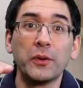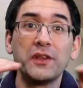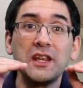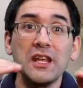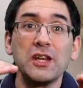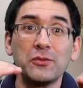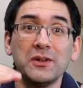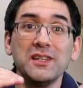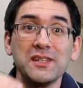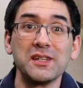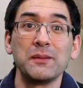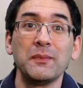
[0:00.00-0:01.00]
where the air
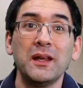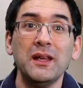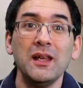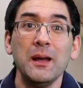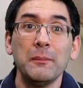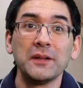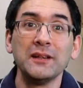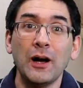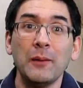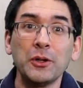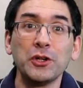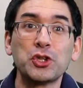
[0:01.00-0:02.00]
is. But
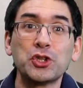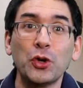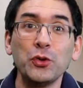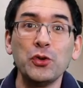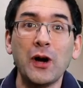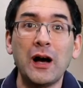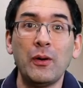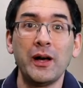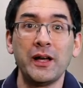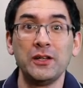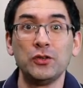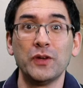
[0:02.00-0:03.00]
now I'm going to show you how
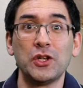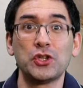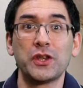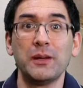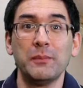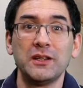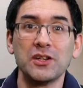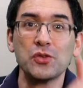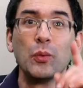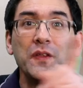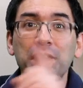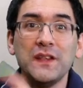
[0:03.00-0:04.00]
I enriched them. And
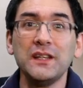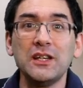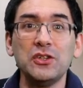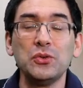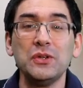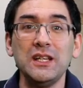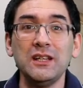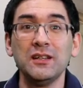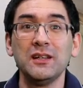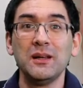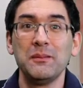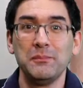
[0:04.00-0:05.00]
there's one thing that you need
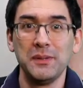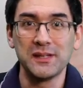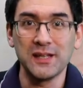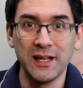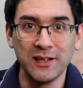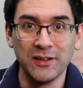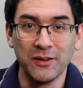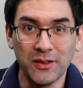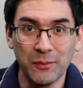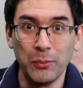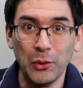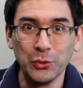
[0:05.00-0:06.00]
beside
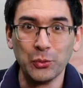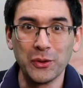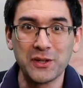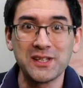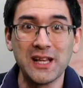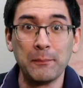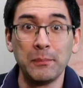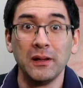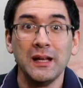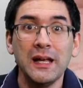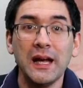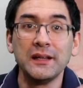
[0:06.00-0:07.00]
the pond water
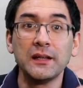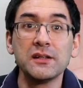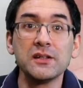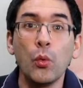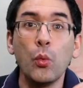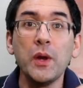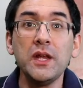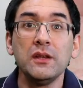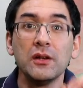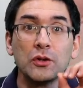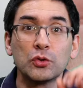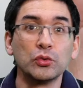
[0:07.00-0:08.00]
sample, and that is a
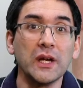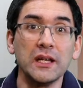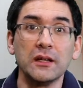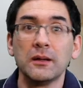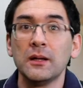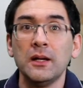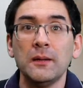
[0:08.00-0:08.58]
wheat grain.